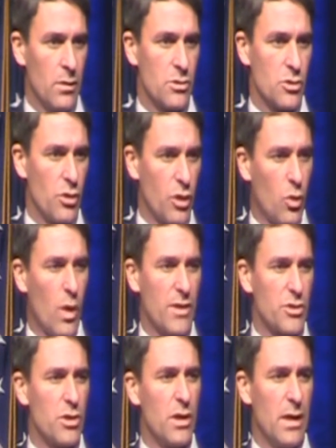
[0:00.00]
So the
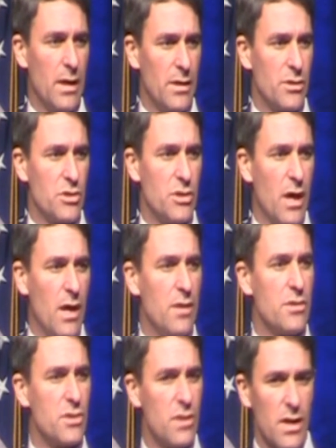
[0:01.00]
question is
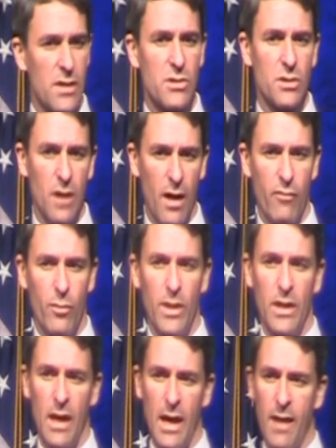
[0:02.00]
Does this
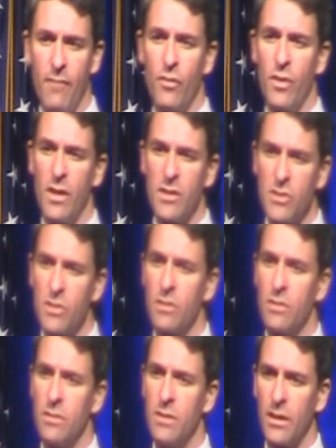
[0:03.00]
government have this
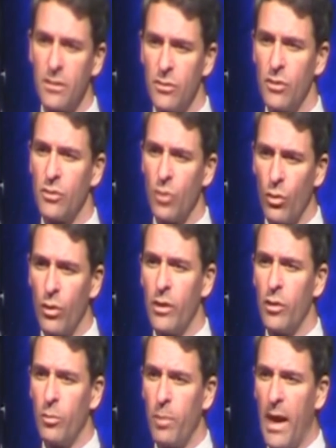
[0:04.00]

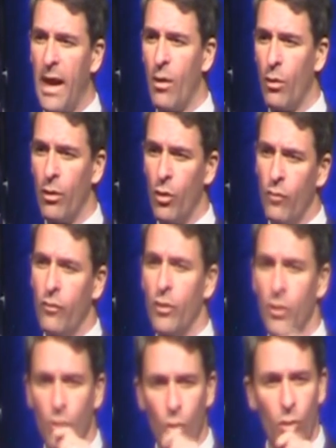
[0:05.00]
dictatorial power over
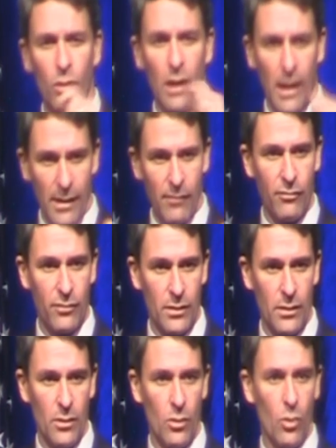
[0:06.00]
your life
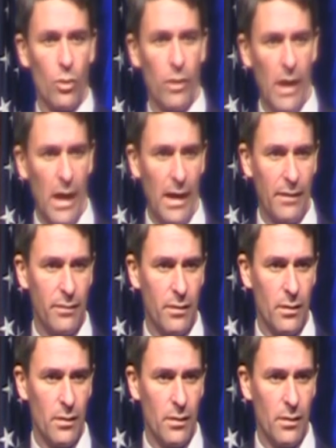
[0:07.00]
or not?